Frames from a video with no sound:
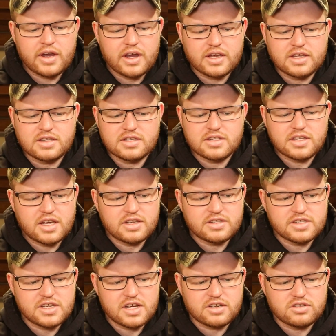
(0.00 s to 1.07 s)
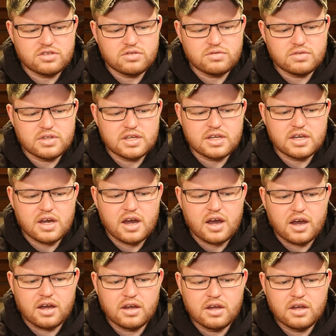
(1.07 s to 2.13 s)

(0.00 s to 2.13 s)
I stick to the